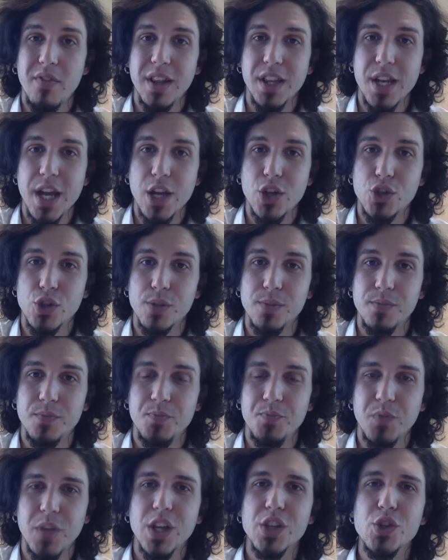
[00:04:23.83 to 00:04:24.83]
validation.
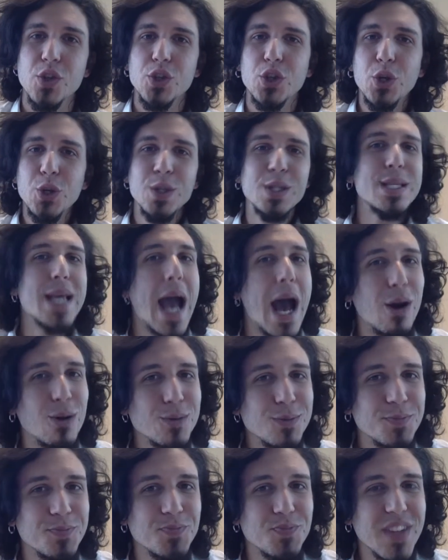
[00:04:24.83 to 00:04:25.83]
So it turns
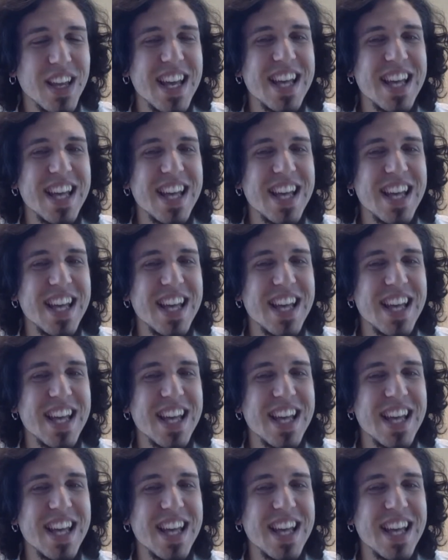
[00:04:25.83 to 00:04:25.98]
out